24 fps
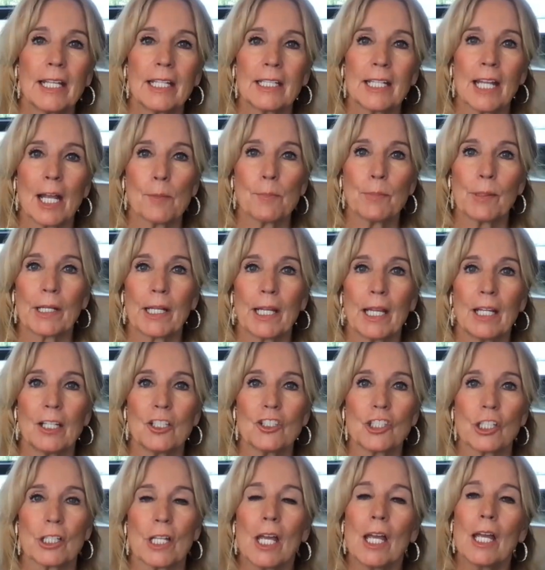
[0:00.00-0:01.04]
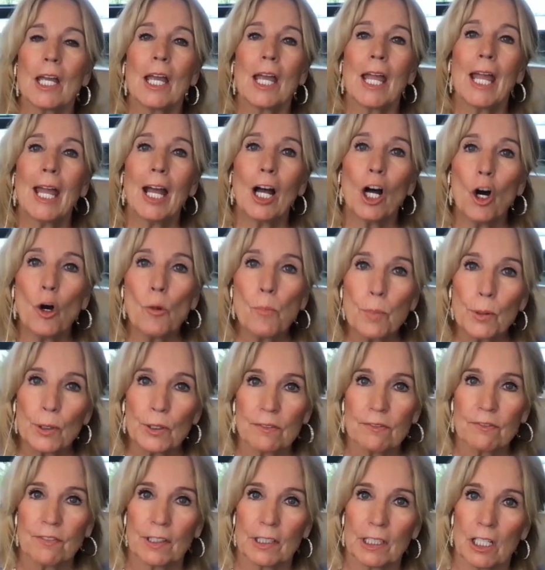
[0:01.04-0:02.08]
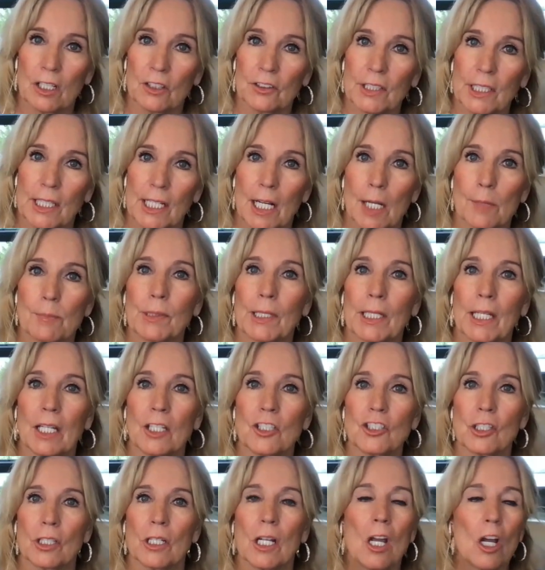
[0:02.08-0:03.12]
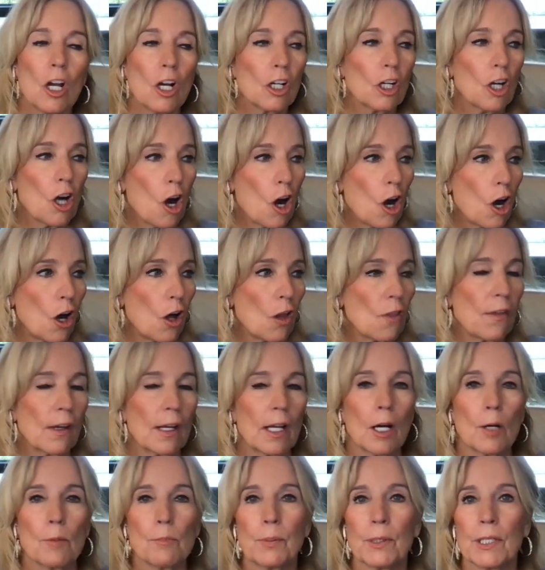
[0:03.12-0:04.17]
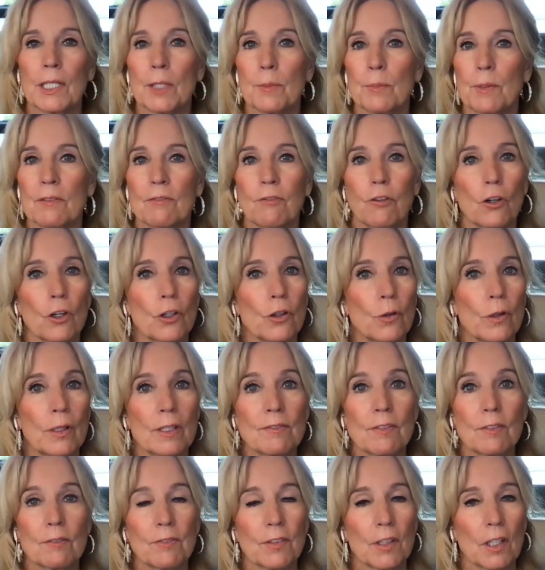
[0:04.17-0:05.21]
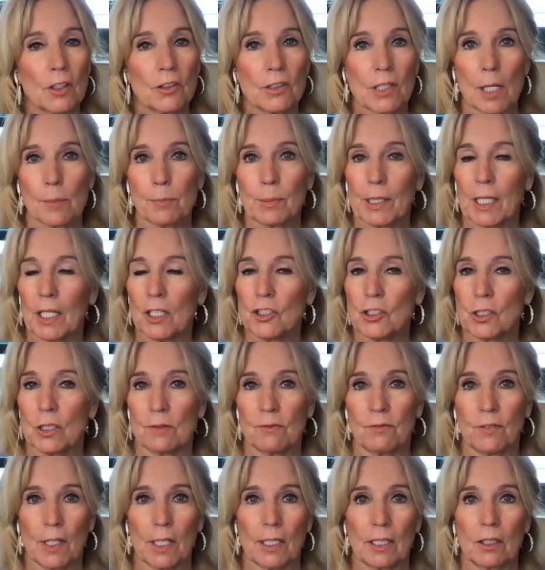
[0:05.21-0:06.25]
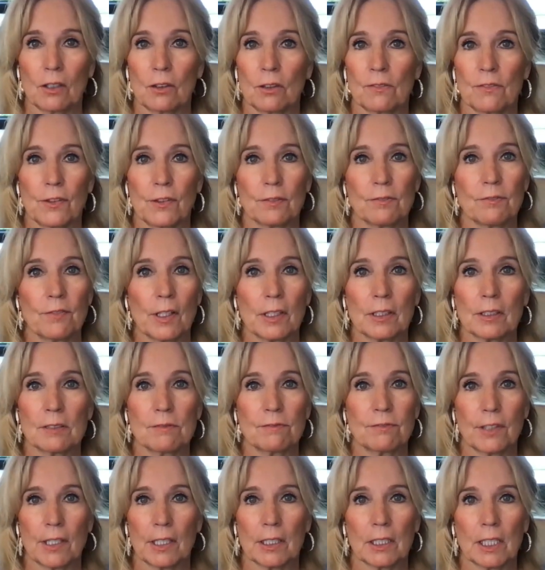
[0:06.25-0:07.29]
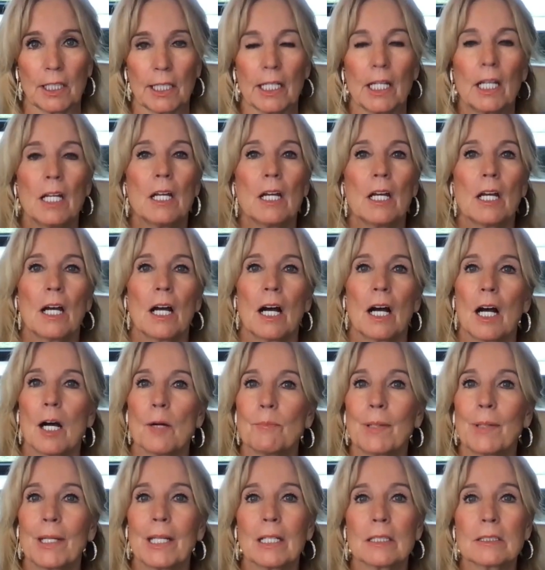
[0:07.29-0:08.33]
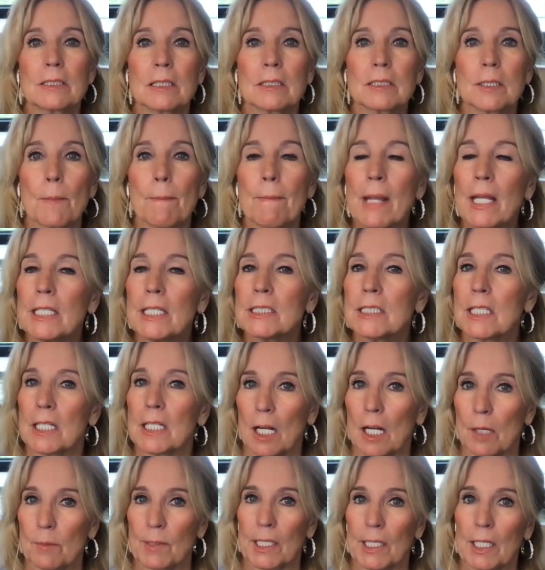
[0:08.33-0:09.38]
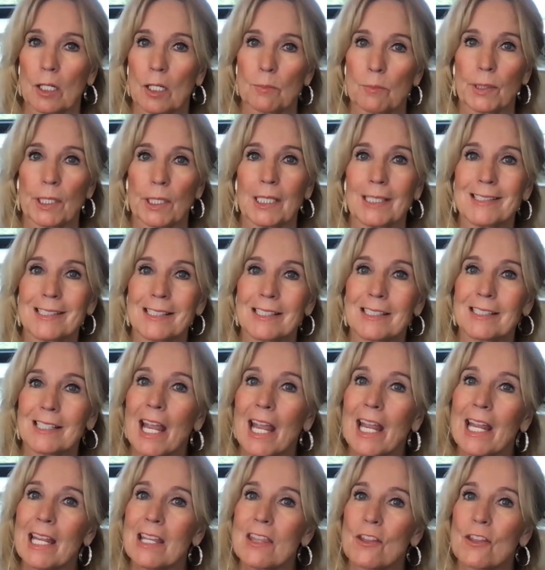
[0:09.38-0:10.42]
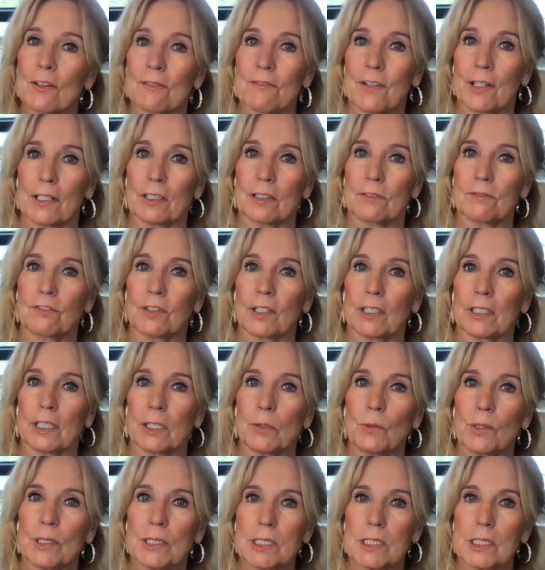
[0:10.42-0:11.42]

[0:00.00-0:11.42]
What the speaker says: an application, help her fill out the application, call the company before you even fill an application to find out if they're felon friendly. Because it's amazing how many companies say they're felon friendly,